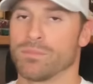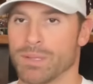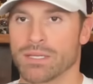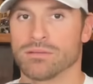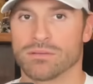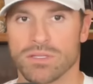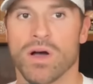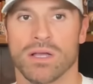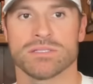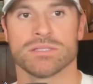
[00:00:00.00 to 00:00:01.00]
a big
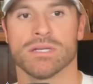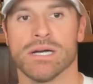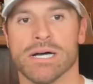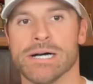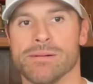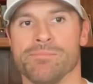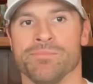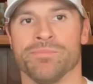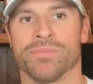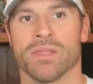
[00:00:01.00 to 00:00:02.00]
loss. Um,
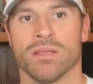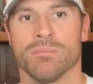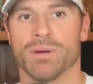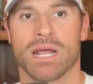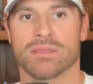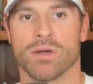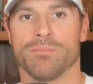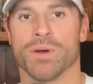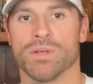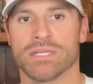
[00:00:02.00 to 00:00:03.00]
but I thought
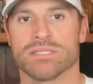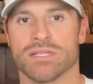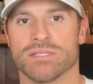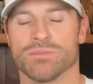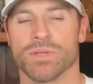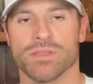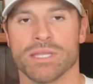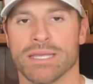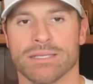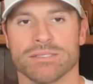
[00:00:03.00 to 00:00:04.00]
Bo Nix did some good
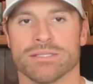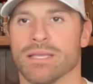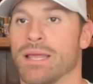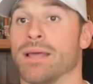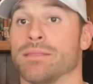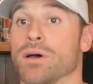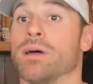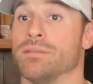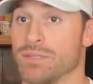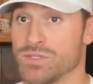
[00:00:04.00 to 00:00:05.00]
things, and I
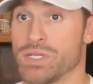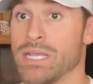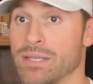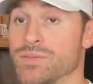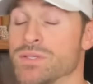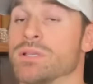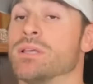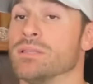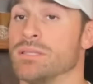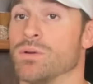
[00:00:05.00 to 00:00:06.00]
thought the Chiefs
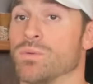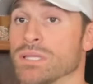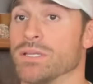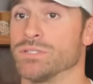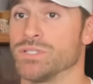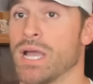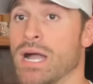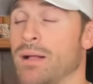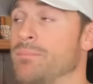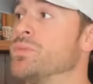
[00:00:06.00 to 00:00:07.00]
did a really good
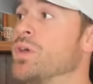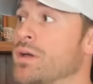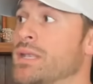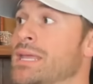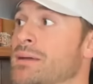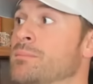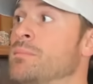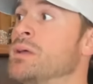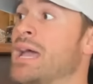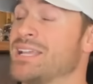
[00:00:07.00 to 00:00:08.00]
job on him
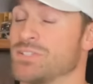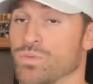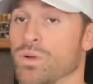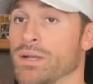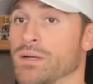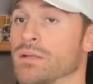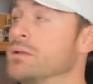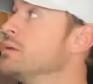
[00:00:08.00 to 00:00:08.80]
as a runner.